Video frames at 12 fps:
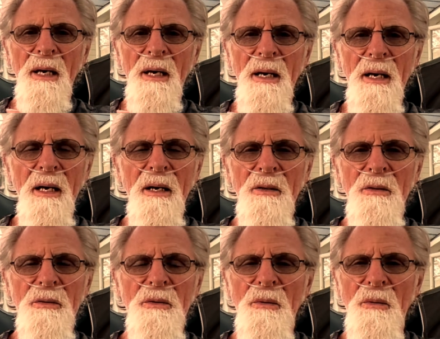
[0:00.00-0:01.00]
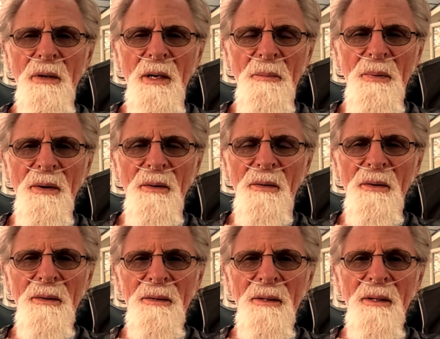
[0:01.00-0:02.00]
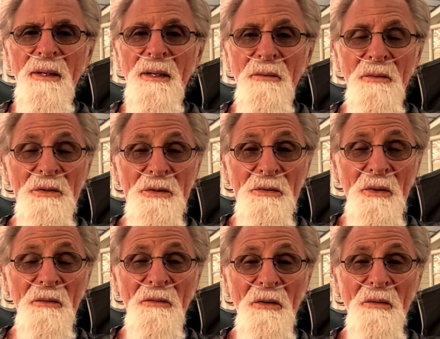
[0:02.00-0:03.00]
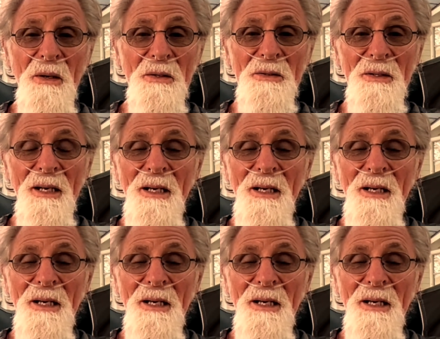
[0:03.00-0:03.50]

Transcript: heck are you doing up here? It was sort of a question I